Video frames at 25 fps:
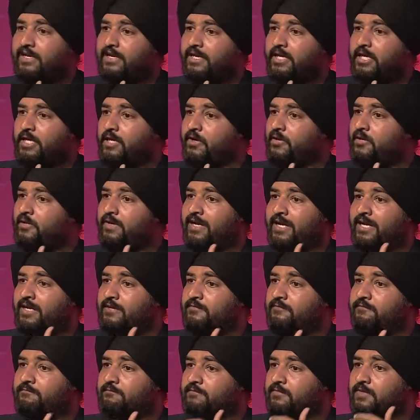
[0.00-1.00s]

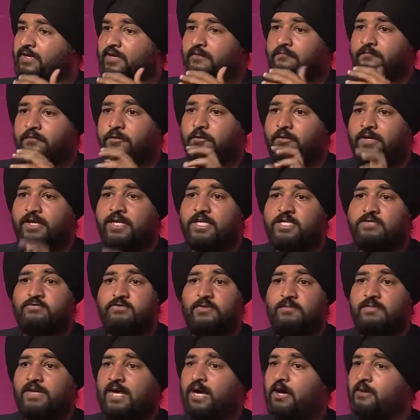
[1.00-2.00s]
in a few years
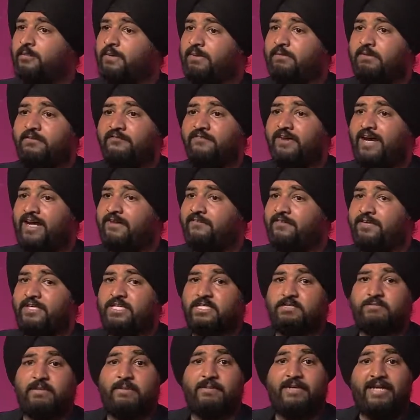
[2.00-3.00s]
from now, maybe 5
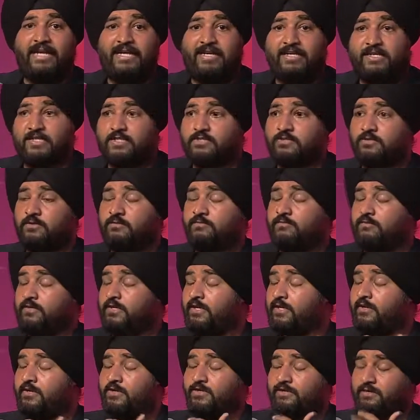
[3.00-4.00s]
years, maybe 10 years, hopefully,
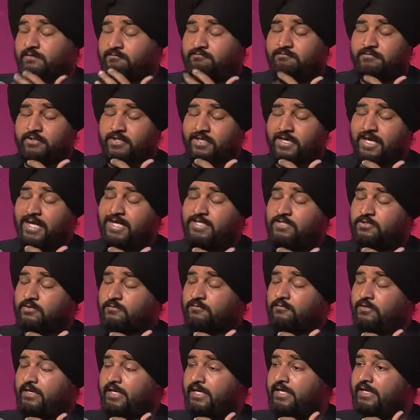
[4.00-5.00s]
or in less,
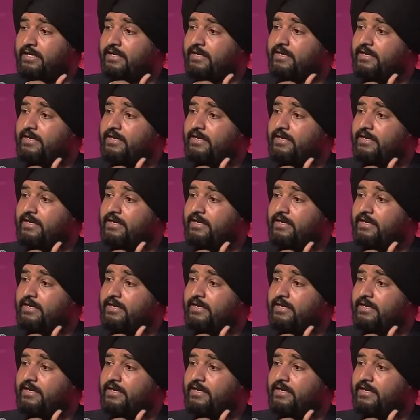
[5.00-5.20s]
hopefully,